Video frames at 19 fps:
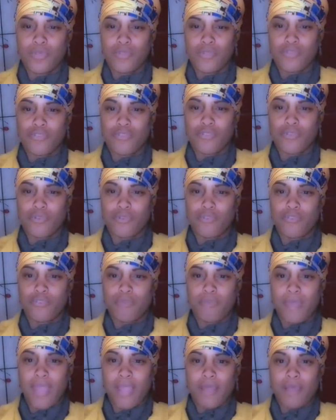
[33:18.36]

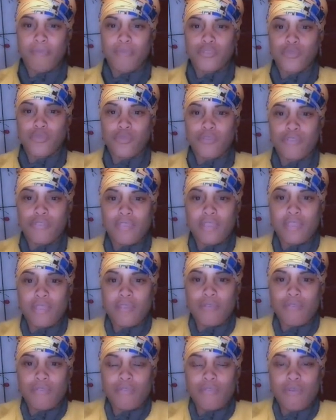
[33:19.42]
Shoulders back up towards the
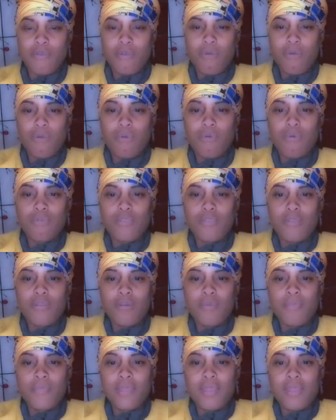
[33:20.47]
ears, holding them,